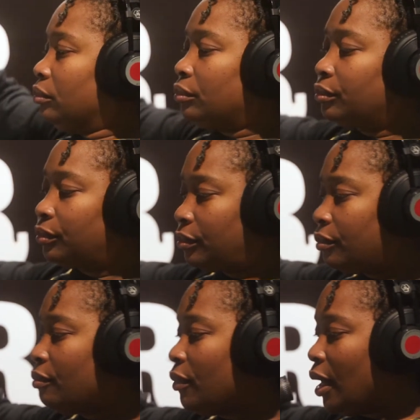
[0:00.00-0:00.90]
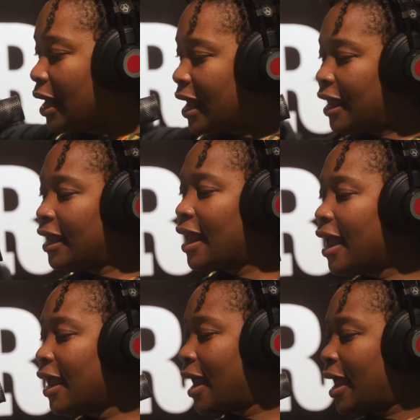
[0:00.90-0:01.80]
But you keep at it because you love it
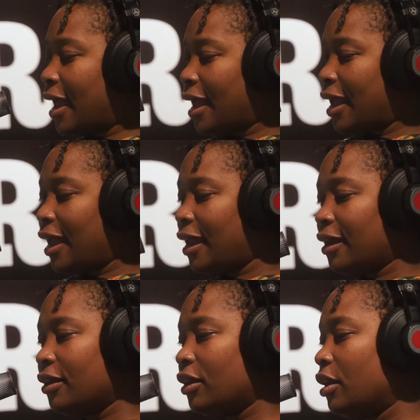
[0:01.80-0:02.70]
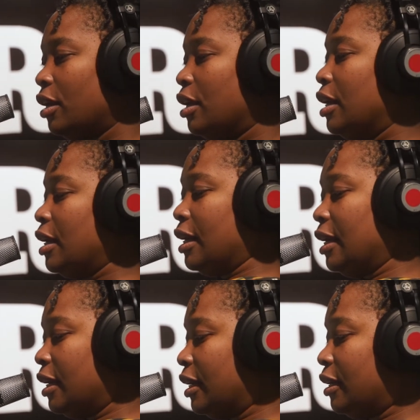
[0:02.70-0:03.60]
and you're contributing. You know, Denise has
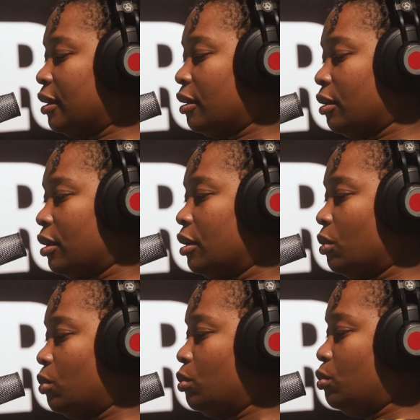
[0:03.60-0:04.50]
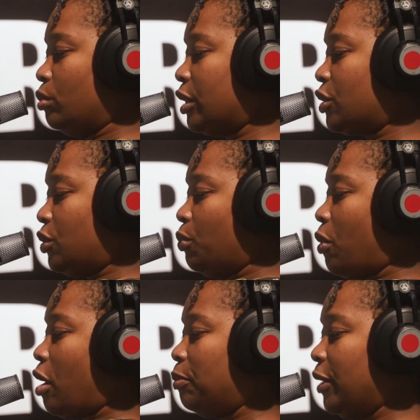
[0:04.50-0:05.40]
a radio show going on for almost a
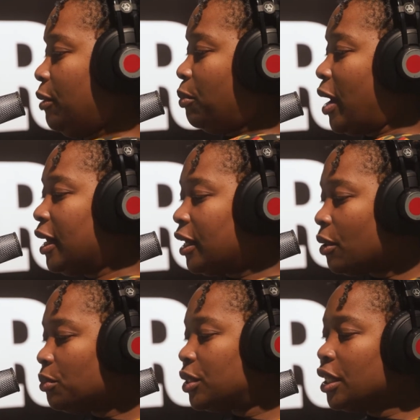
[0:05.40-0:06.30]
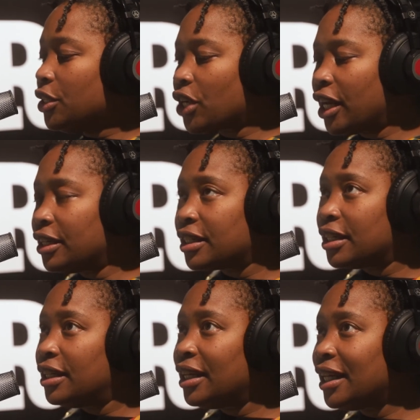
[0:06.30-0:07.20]
decade, which is amazing.
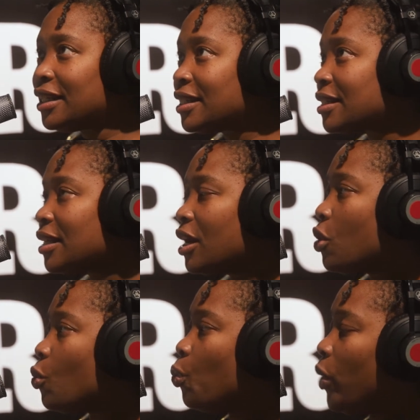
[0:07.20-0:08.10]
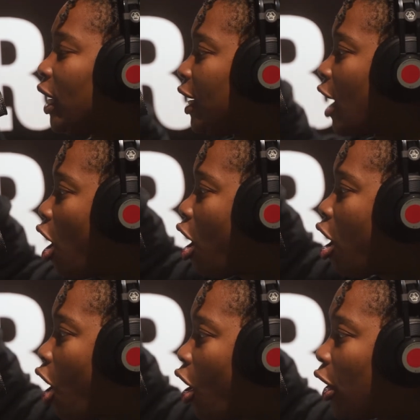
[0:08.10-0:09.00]
You know, people
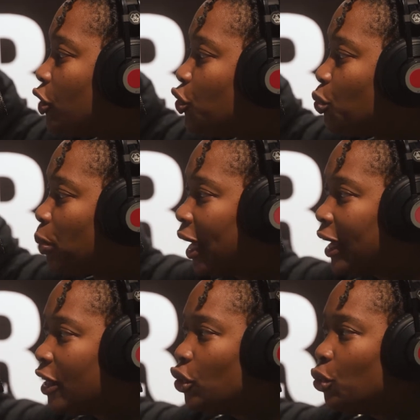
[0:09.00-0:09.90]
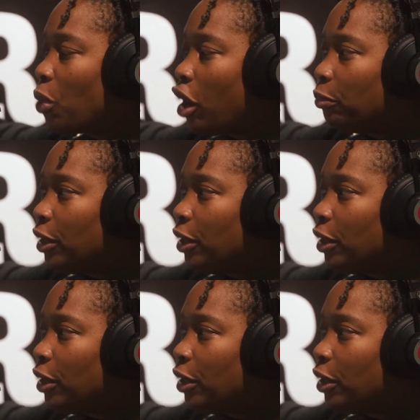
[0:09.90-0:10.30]
ask me like, why